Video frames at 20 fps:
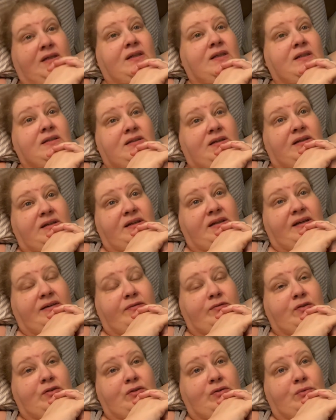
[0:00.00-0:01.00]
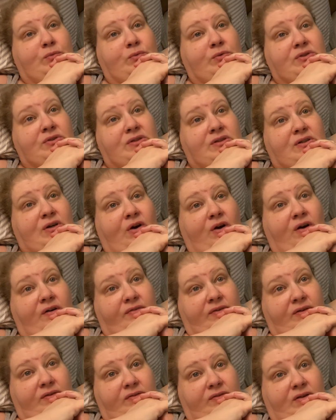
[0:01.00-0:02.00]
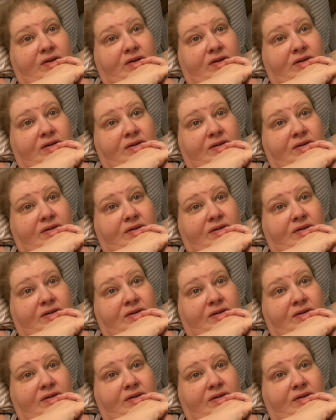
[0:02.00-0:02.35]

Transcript: Sunday afternoon was the coffee vlog.